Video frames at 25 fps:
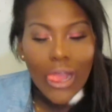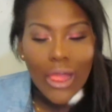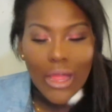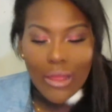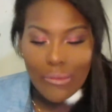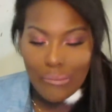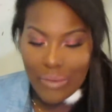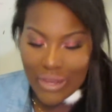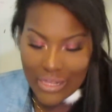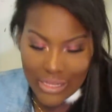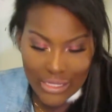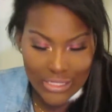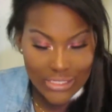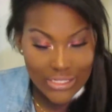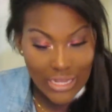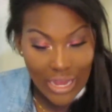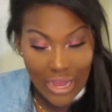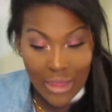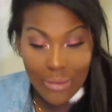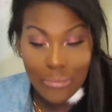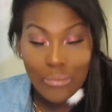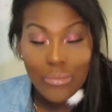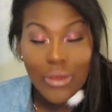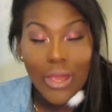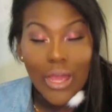By the
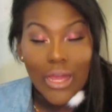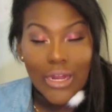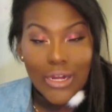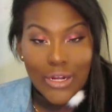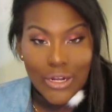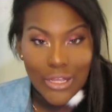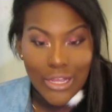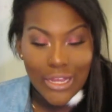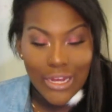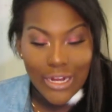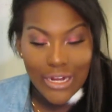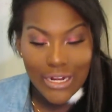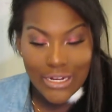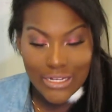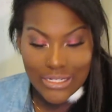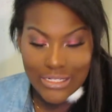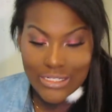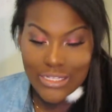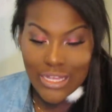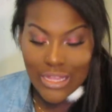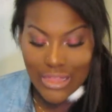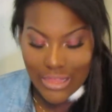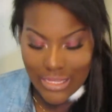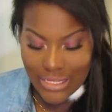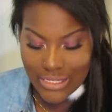time on New Year's,
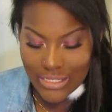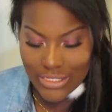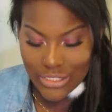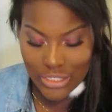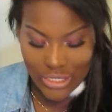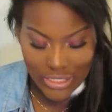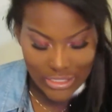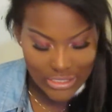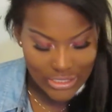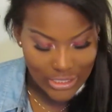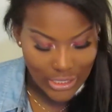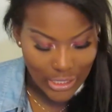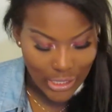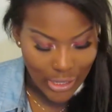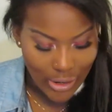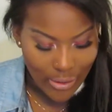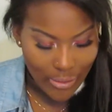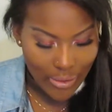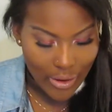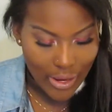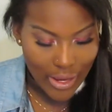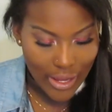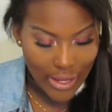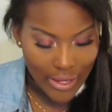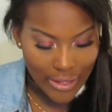this shit is going to go
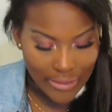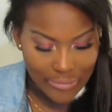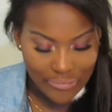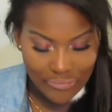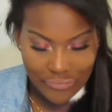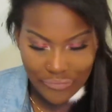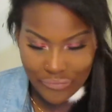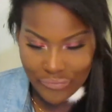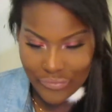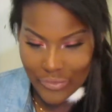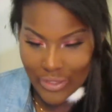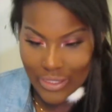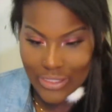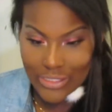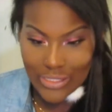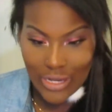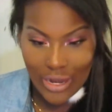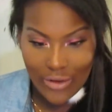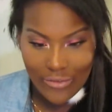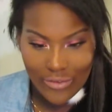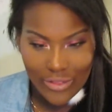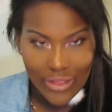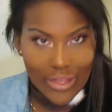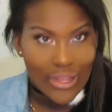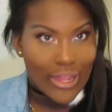away. Sorry
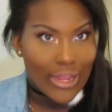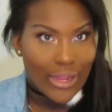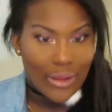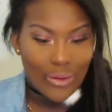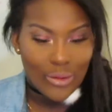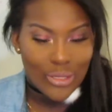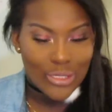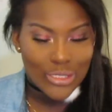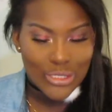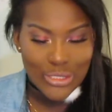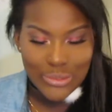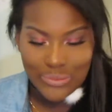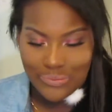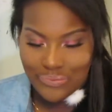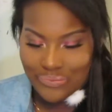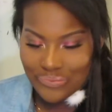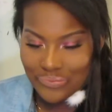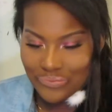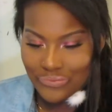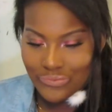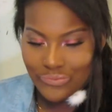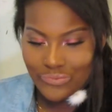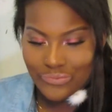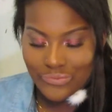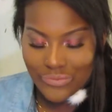for the language.
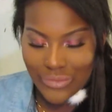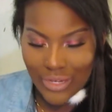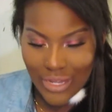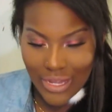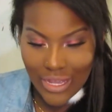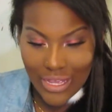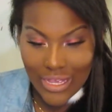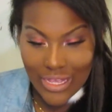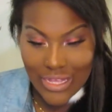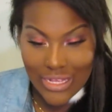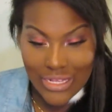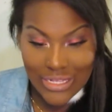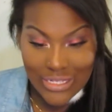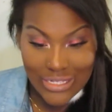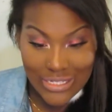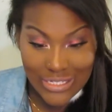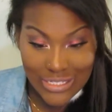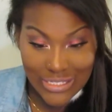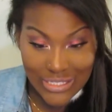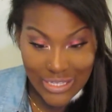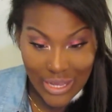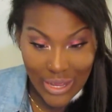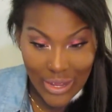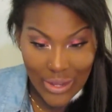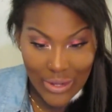
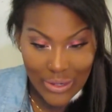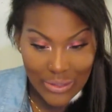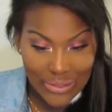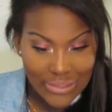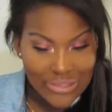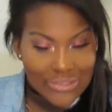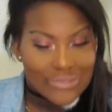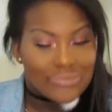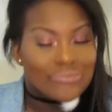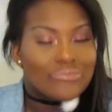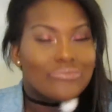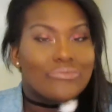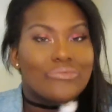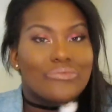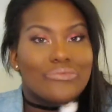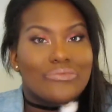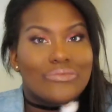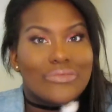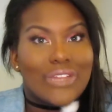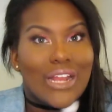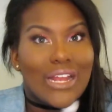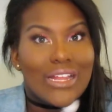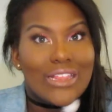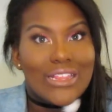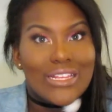So,
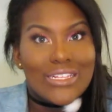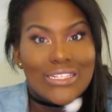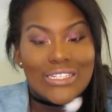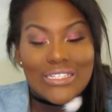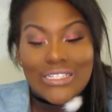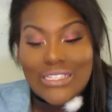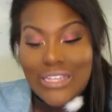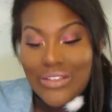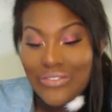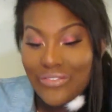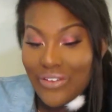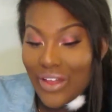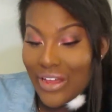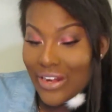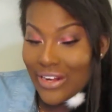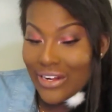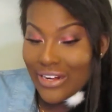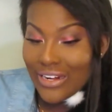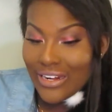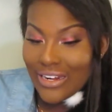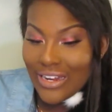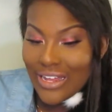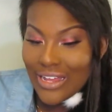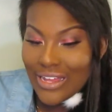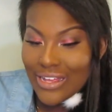this is the final
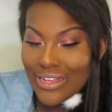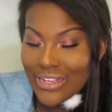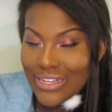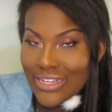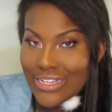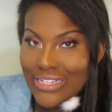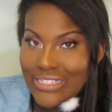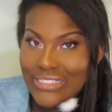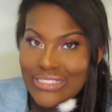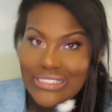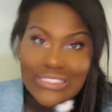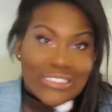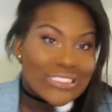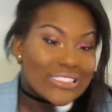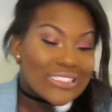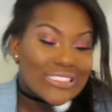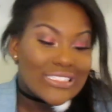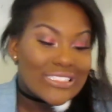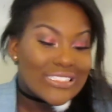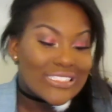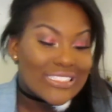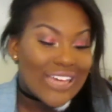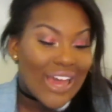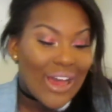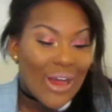look.
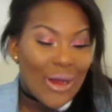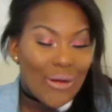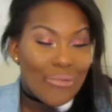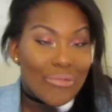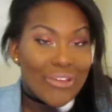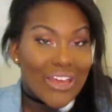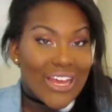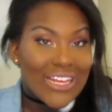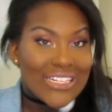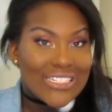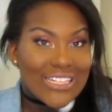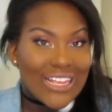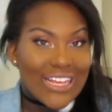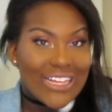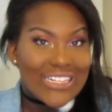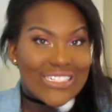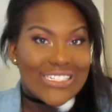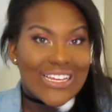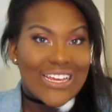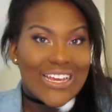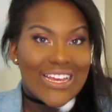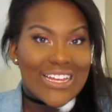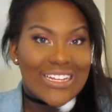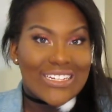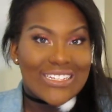Hope you guys liked
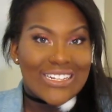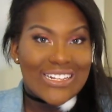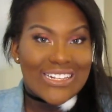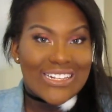it.